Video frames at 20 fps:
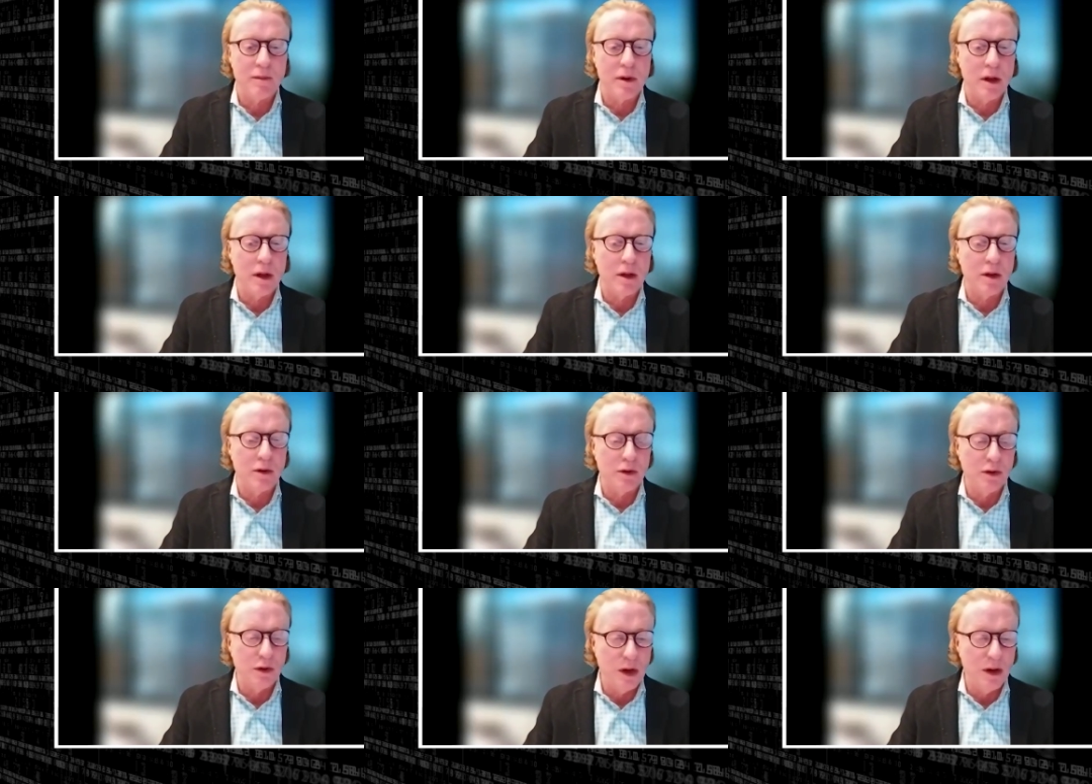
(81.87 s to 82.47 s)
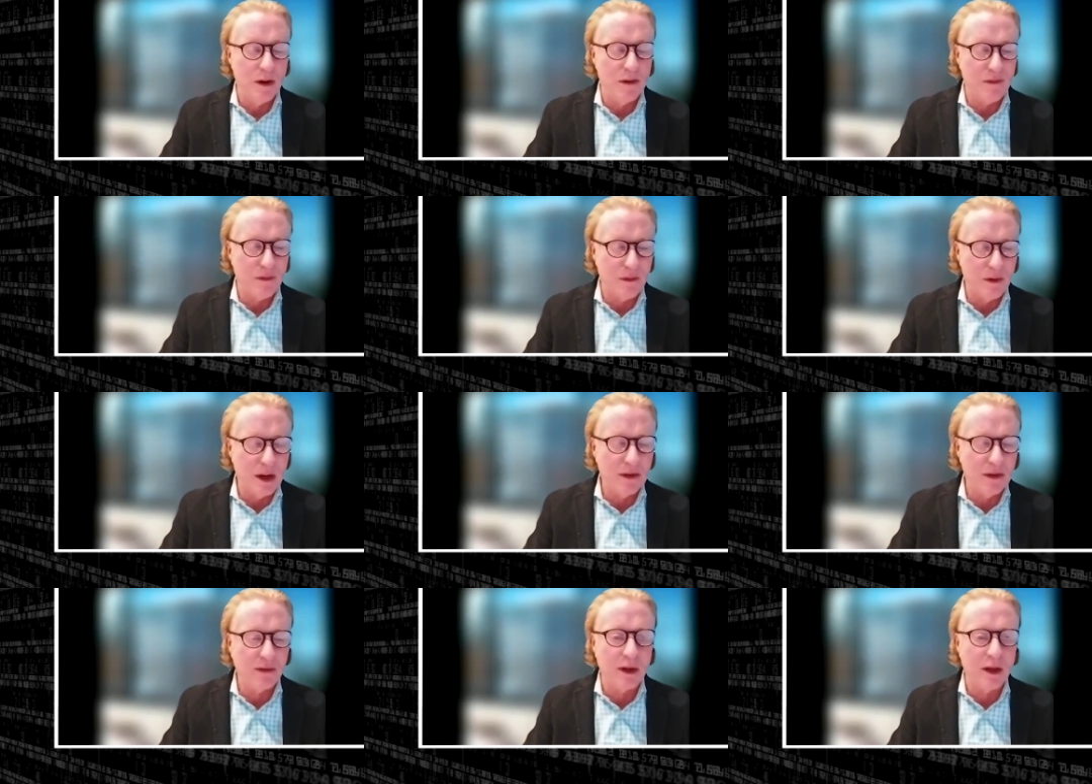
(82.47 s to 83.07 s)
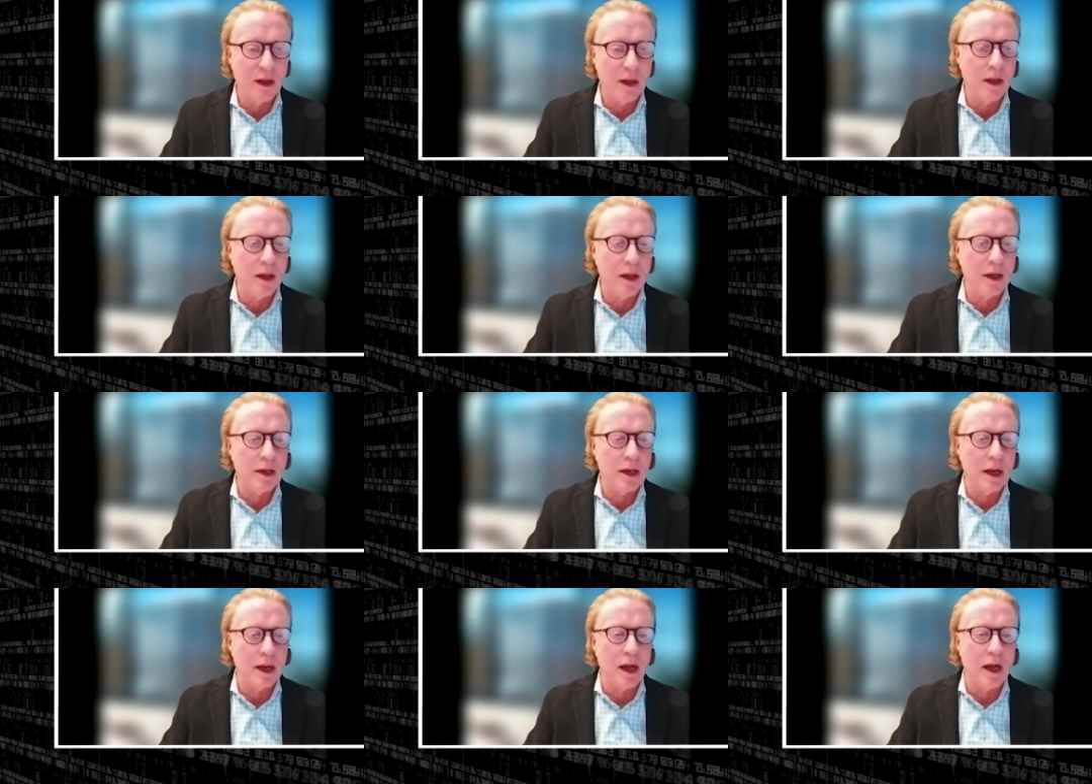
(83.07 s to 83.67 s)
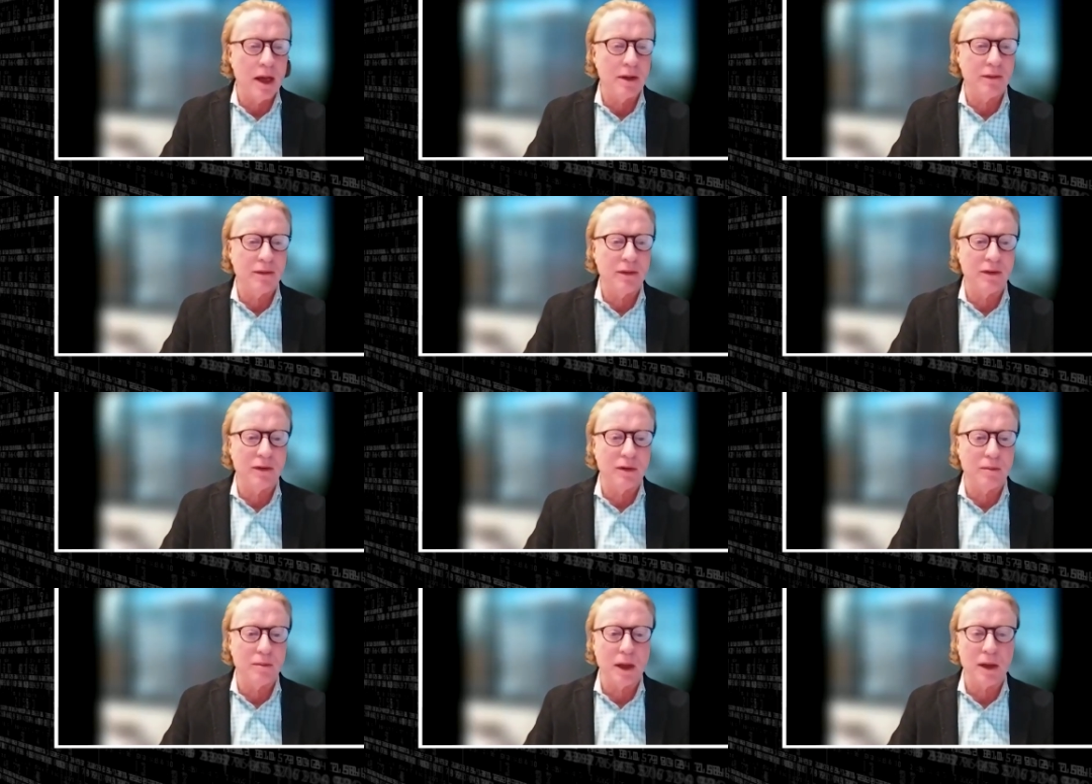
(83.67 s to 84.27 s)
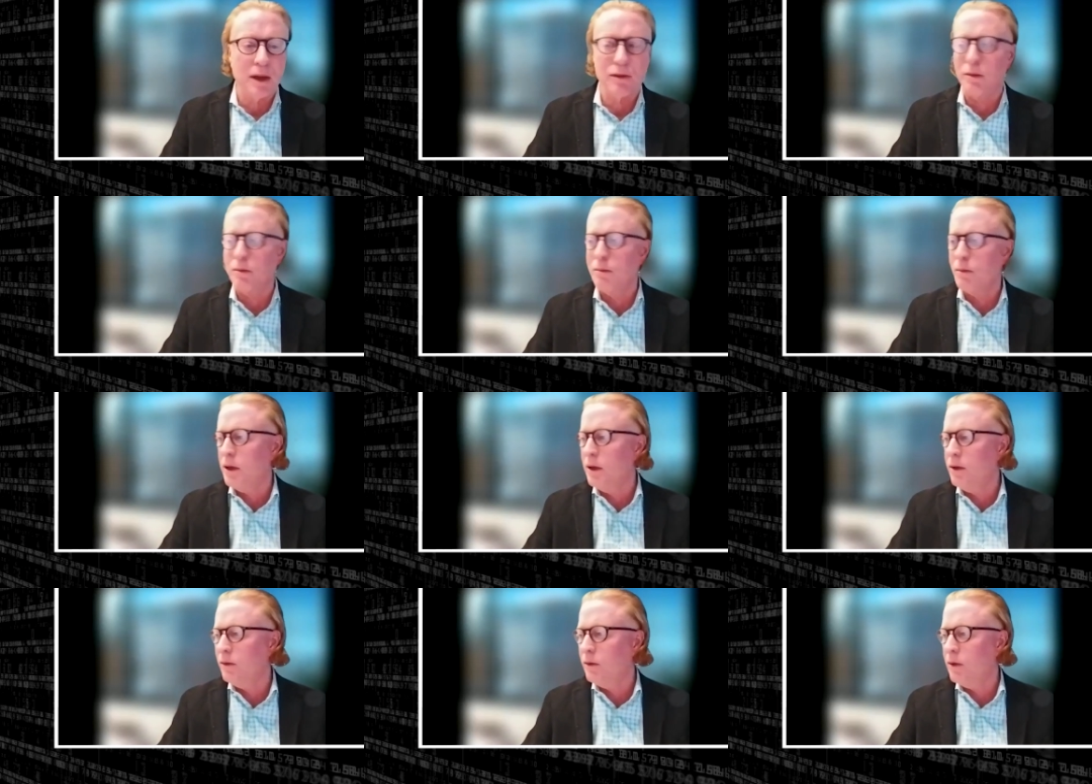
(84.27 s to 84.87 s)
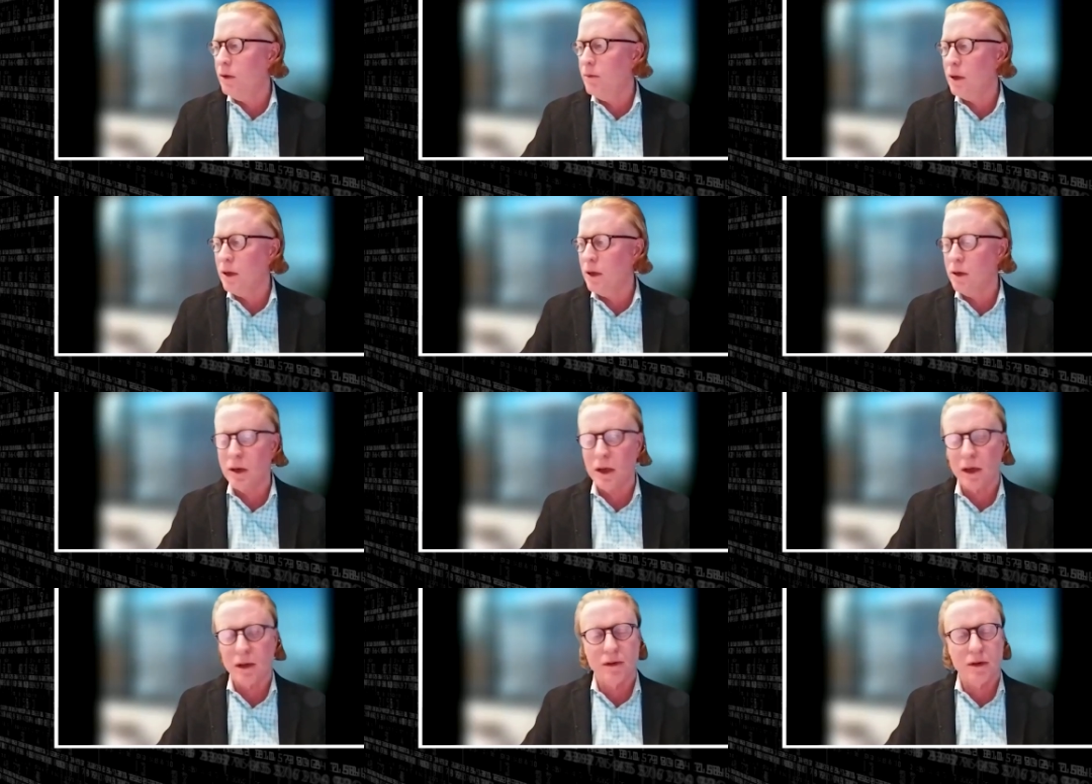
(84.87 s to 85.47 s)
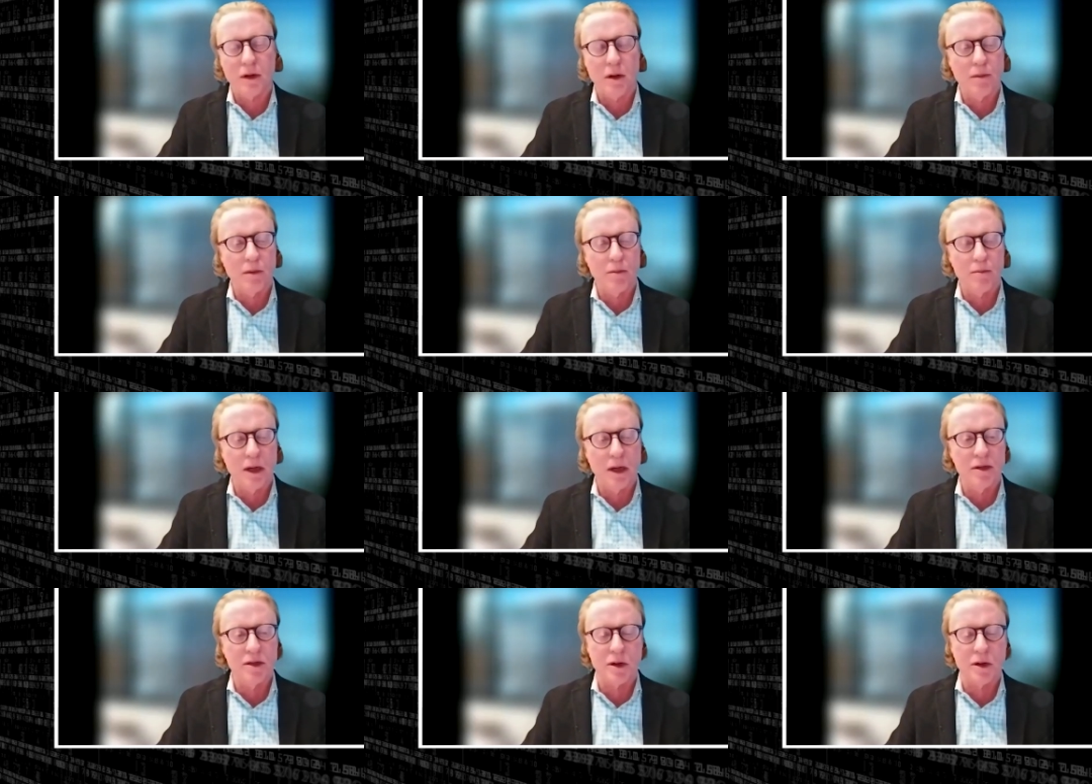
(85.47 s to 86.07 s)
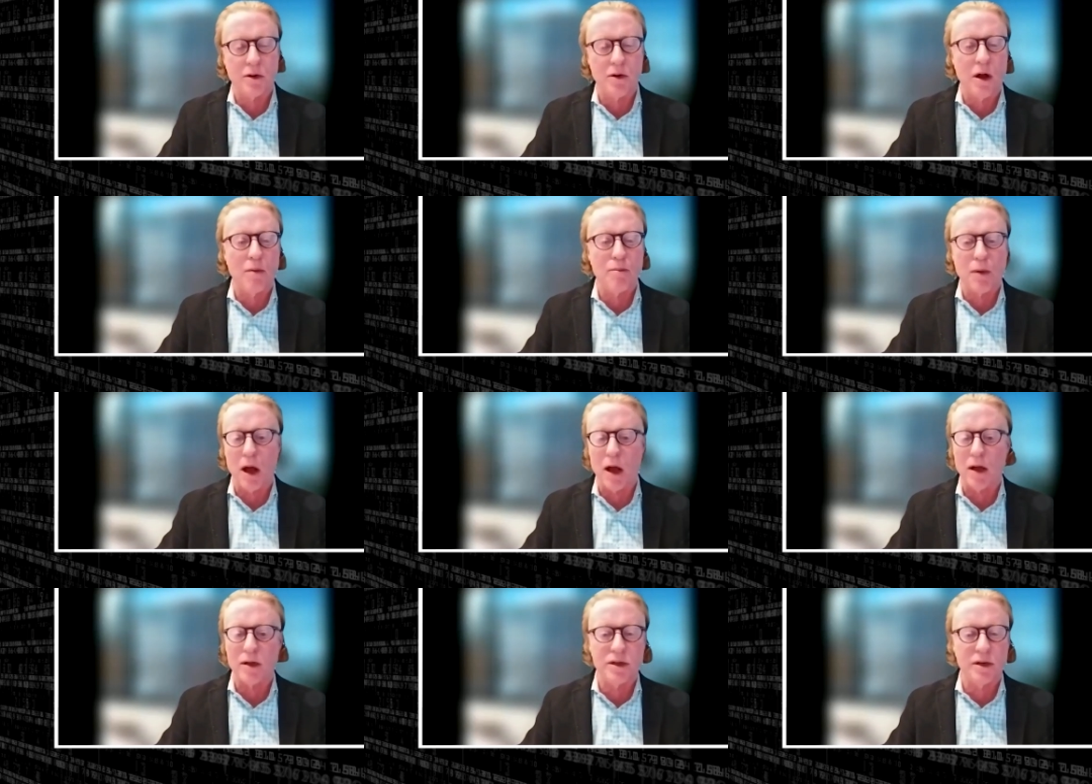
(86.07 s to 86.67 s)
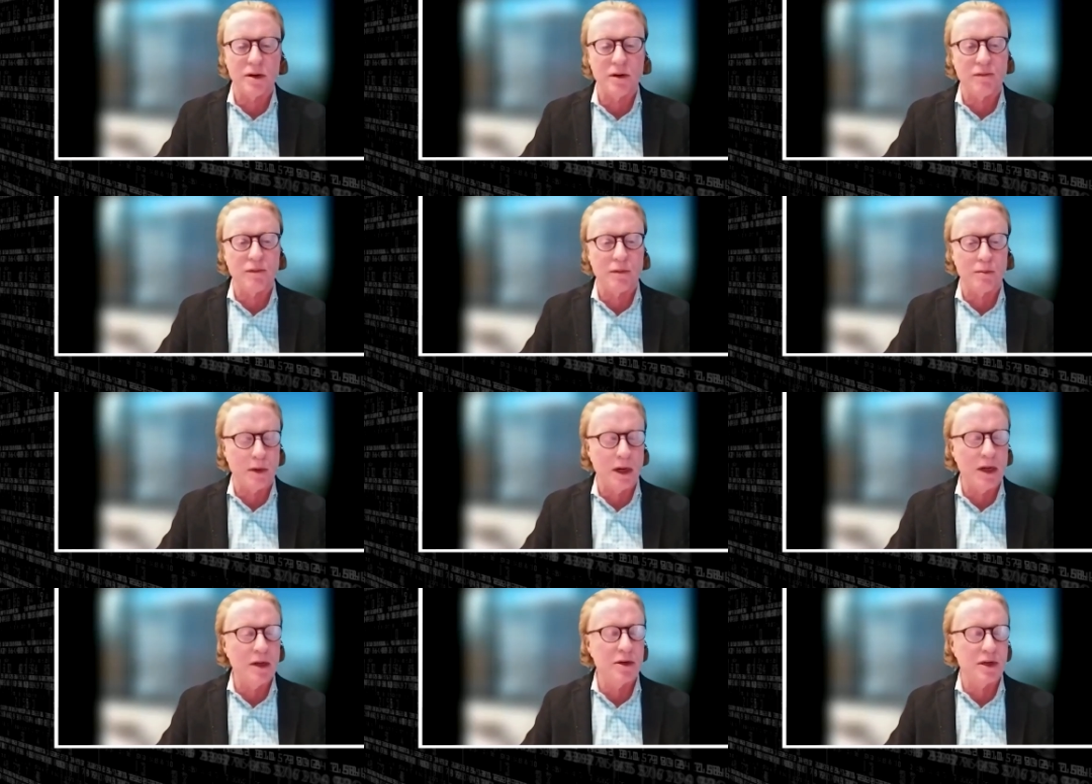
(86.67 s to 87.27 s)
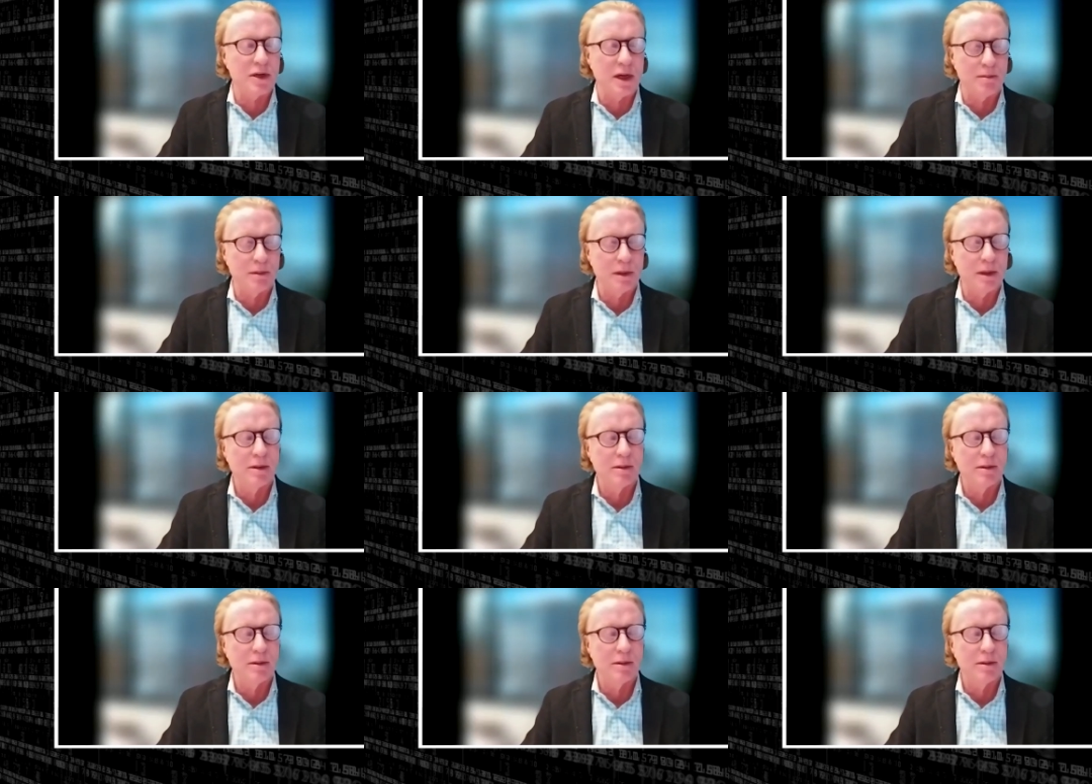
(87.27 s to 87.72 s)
a good year for us, and uh, I anticipate some things even in the next couple of months that are all positive for BrainChip.